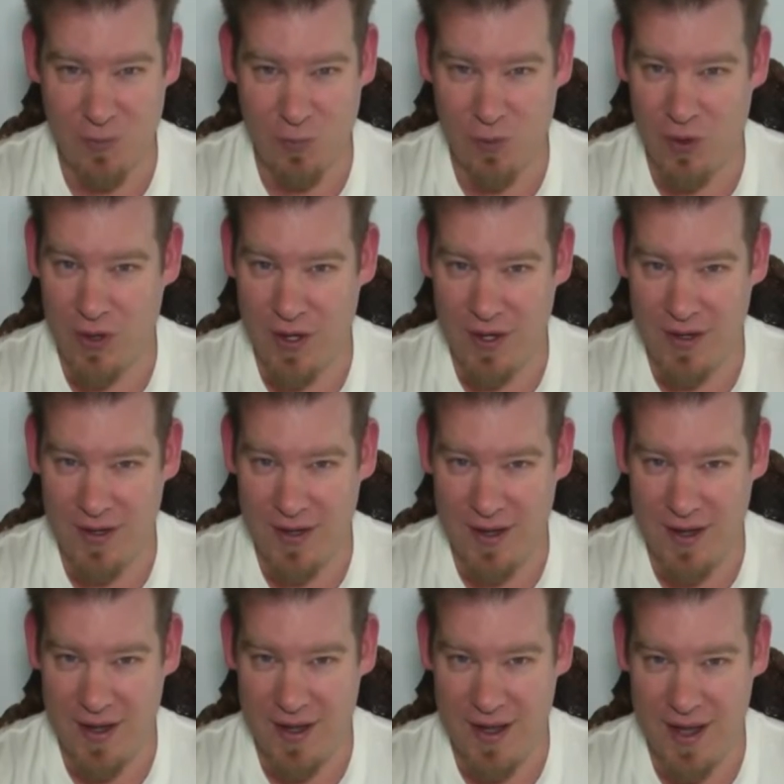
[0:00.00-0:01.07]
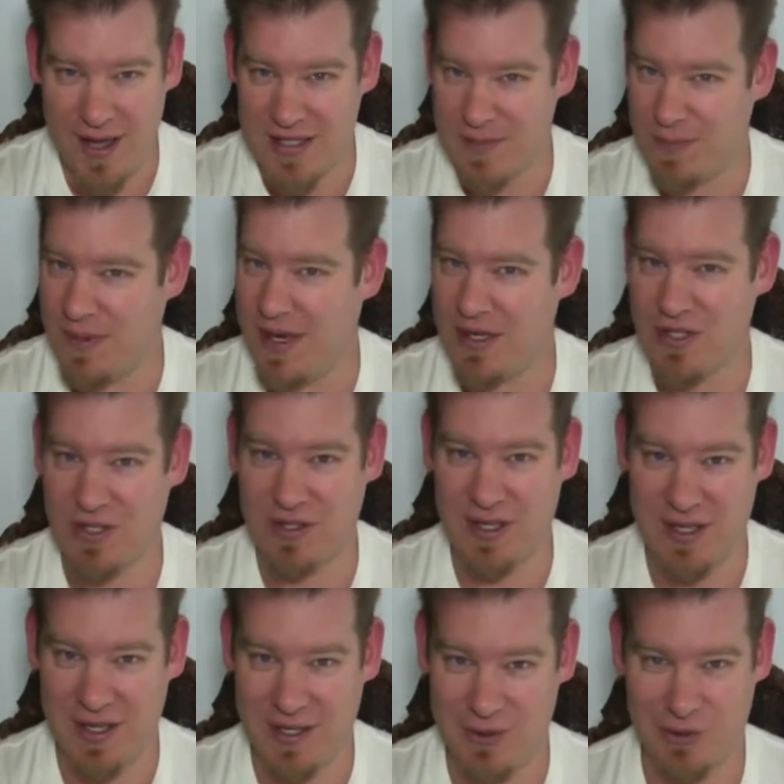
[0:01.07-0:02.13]
would
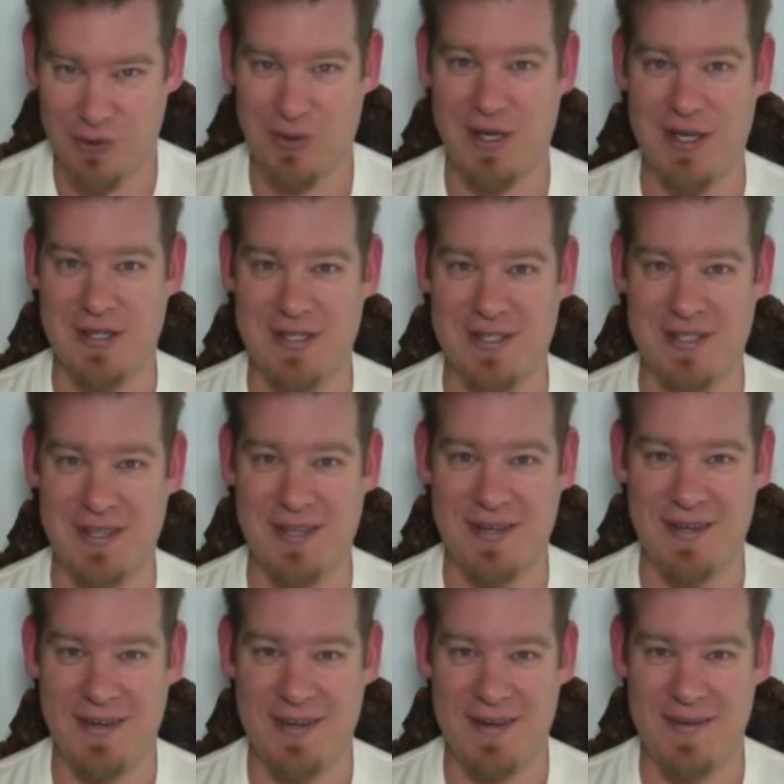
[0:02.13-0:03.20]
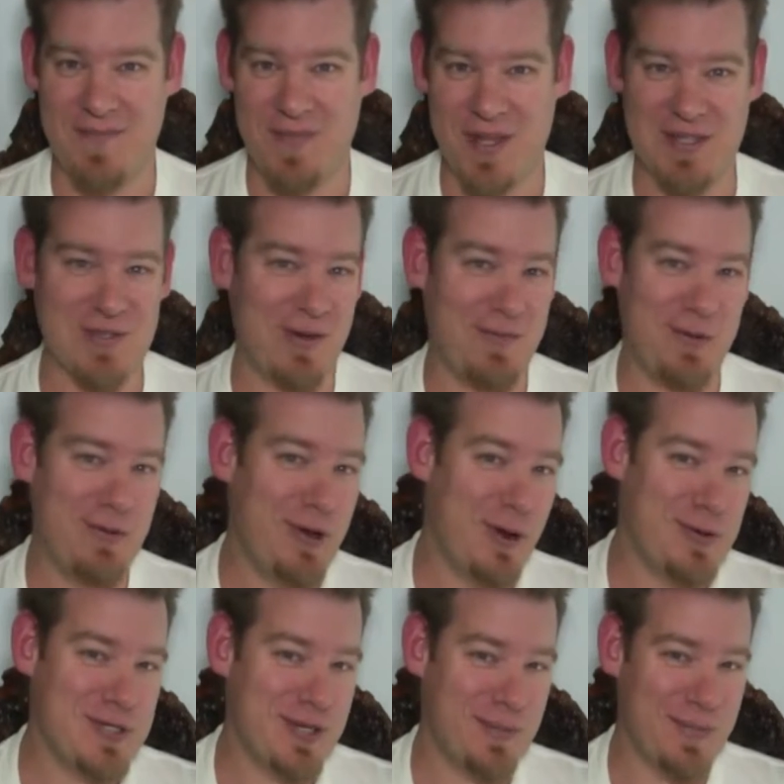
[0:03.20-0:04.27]
exponentially increase. And so if you
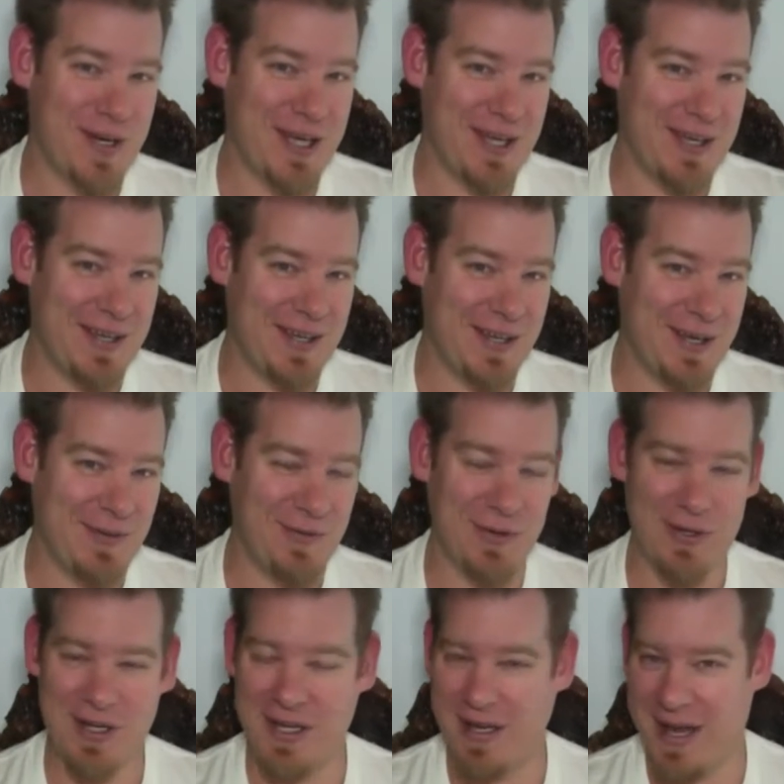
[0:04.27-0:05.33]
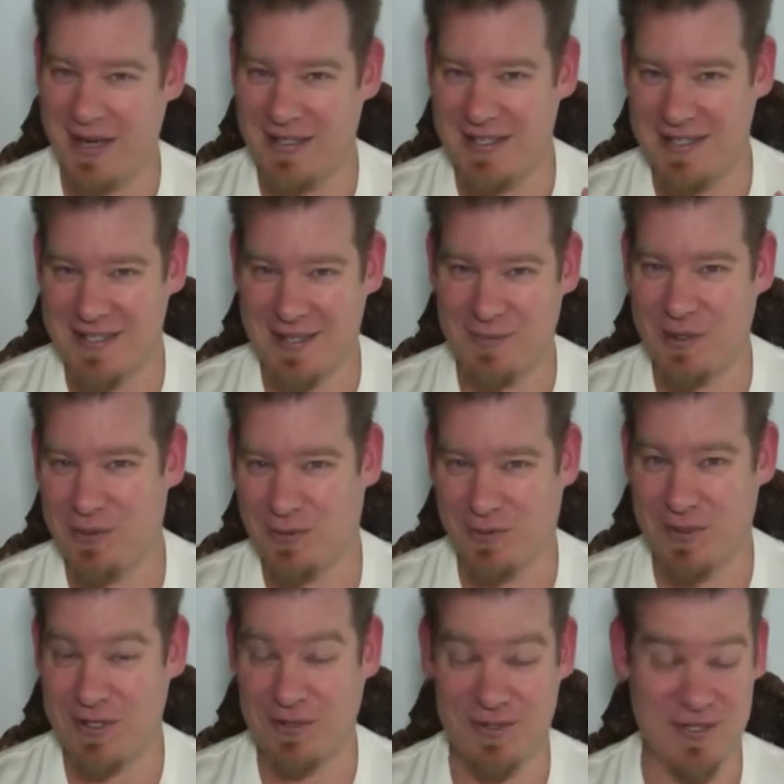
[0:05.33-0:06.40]
know somebody, if you're connected to somebody with
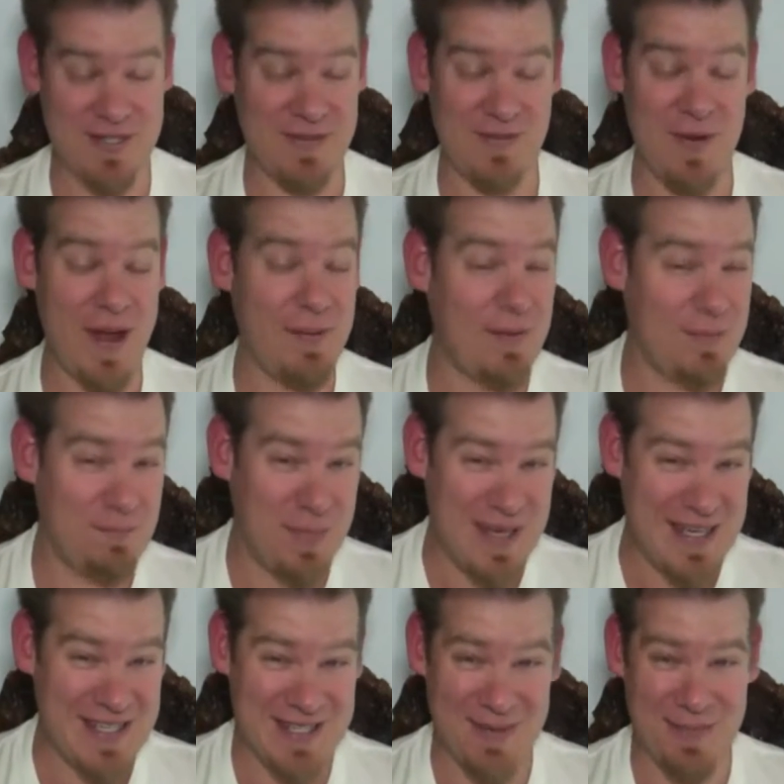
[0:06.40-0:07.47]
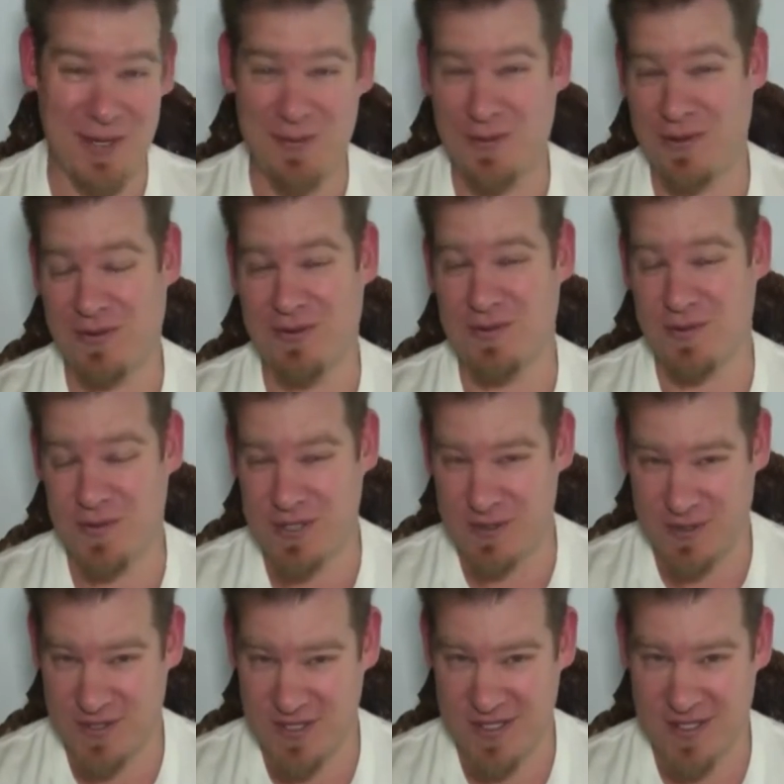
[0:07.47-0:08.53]
resources, if you happen to be somebody with those
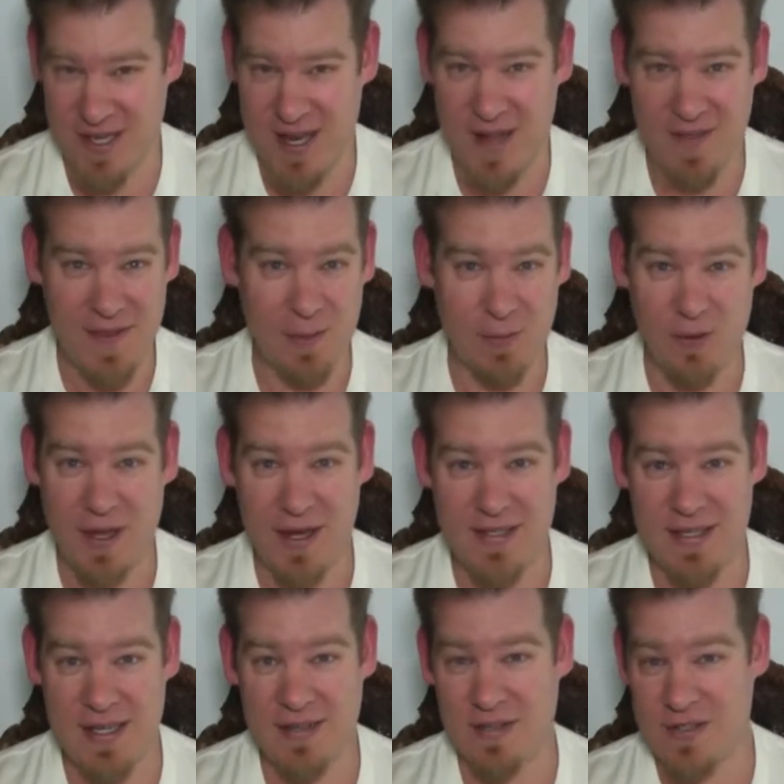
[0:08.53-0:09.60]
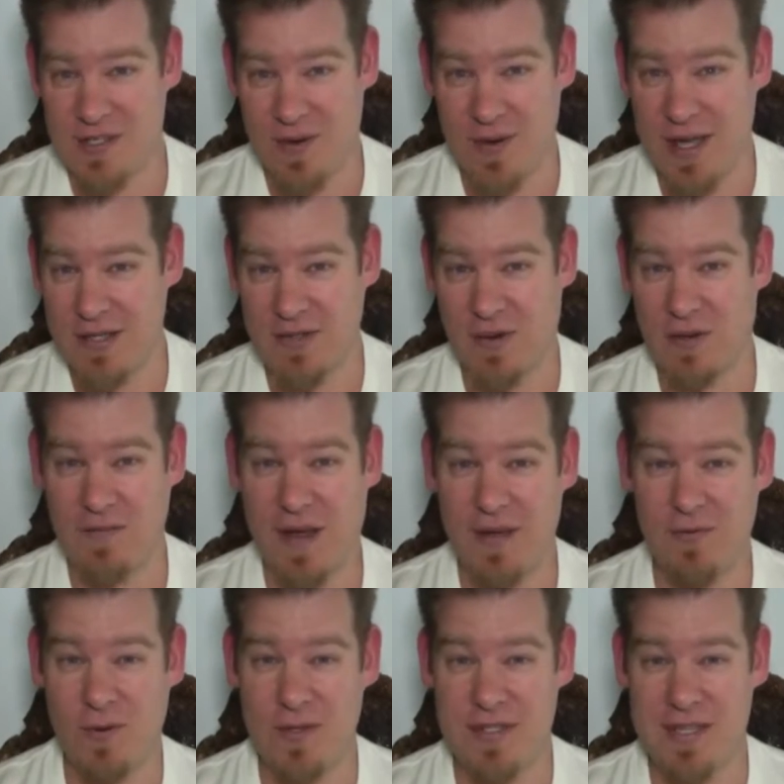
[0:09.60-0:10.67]
resources that would like to either donate to our
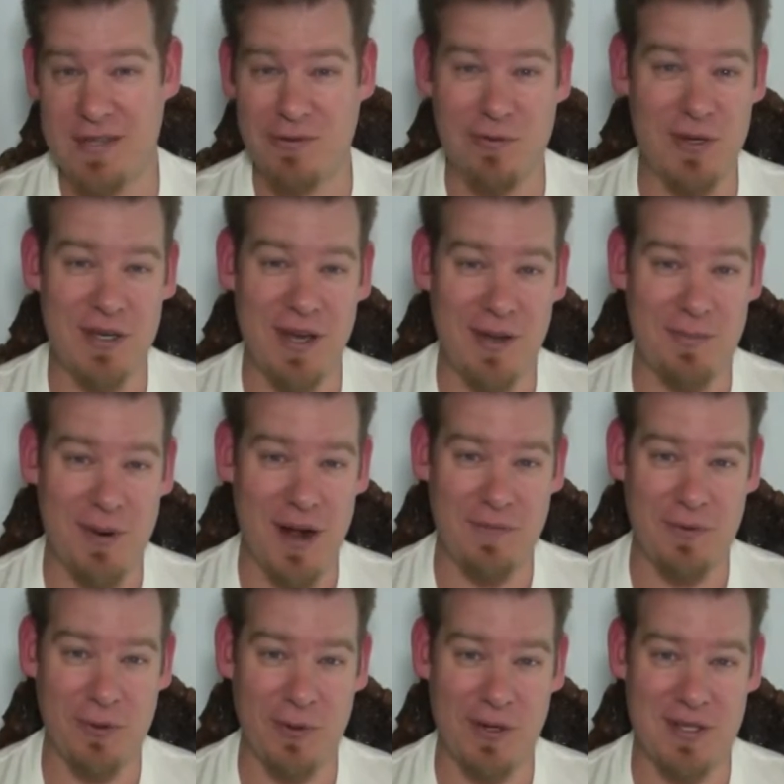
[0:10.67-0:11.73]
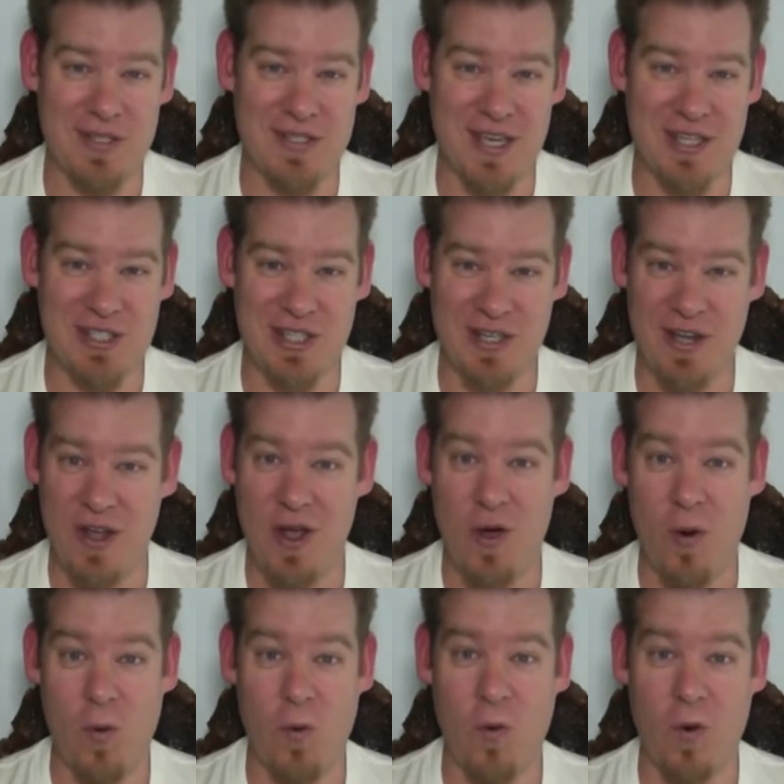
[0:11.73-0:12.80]
501c3 nonprofit organization
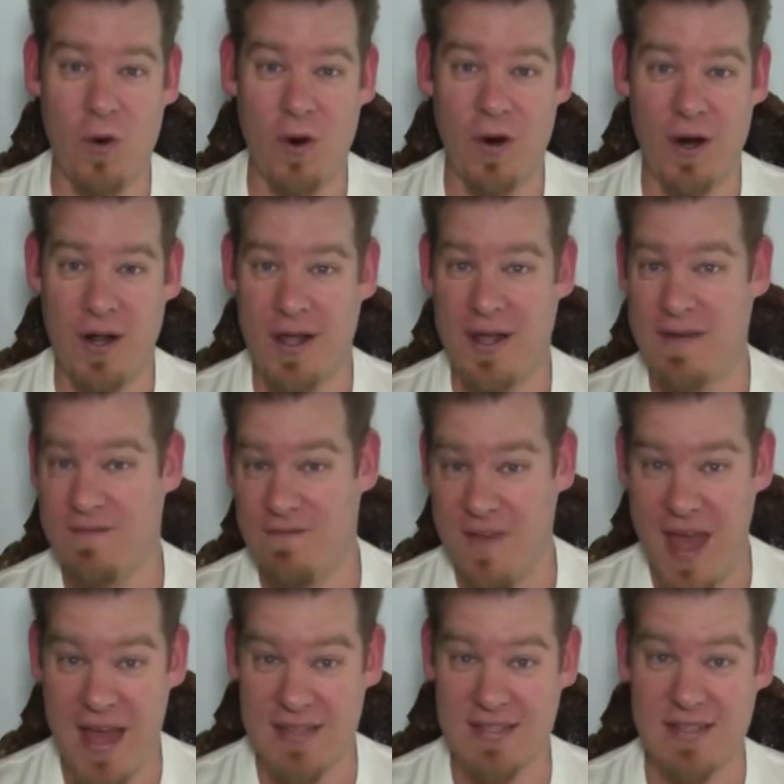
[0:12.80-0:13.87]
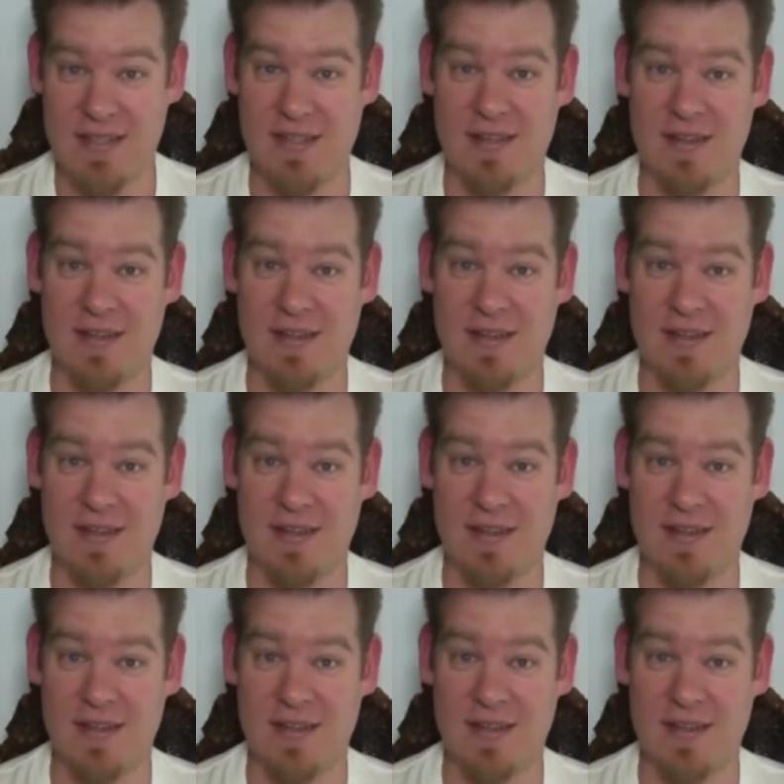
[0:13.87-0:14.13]
or invest